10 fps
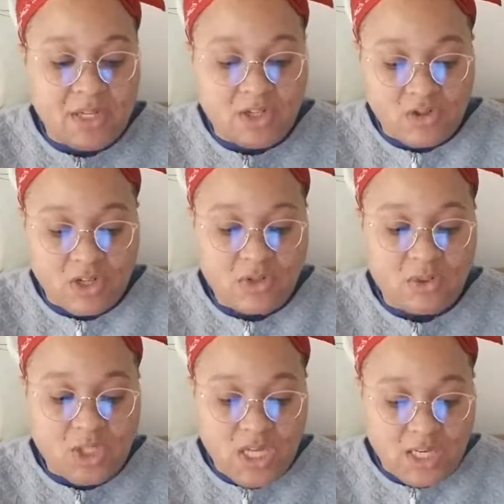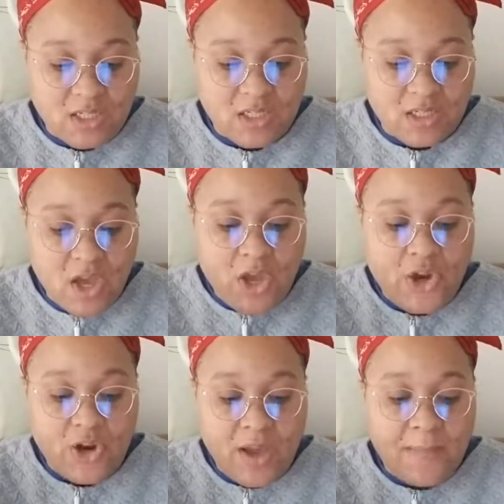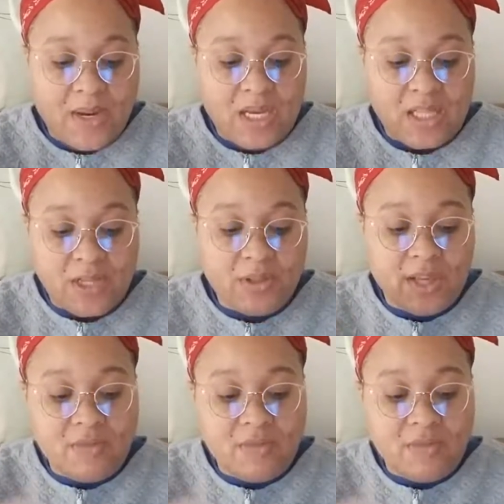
and structural changes, your company clearly